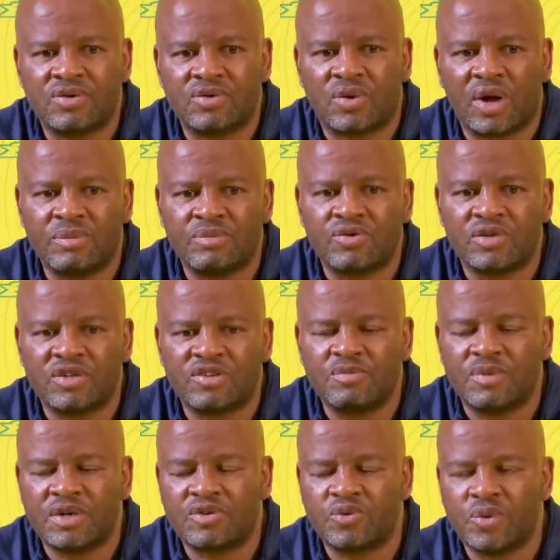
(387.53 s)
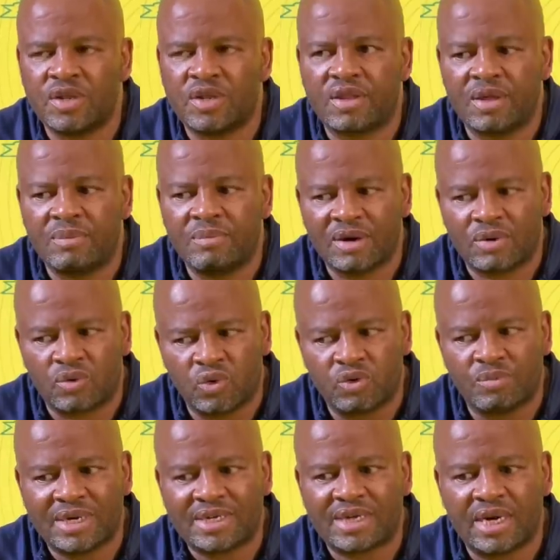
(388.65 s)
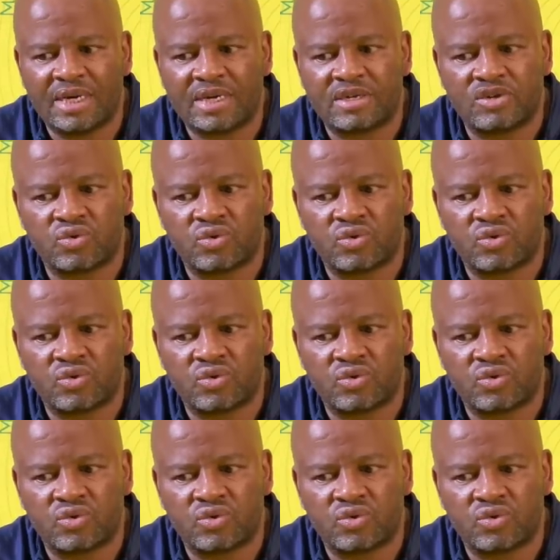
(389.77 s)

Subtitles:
to come to this match with a good mentality.